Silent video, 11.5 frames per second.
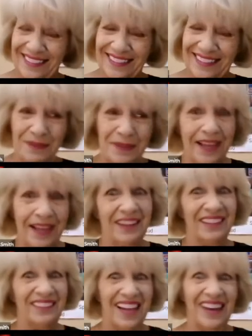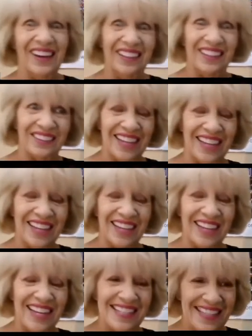And I'm like, oh, now I look
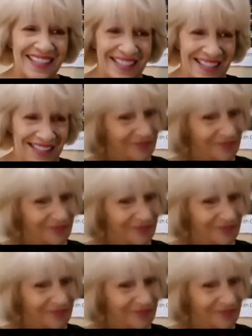racist.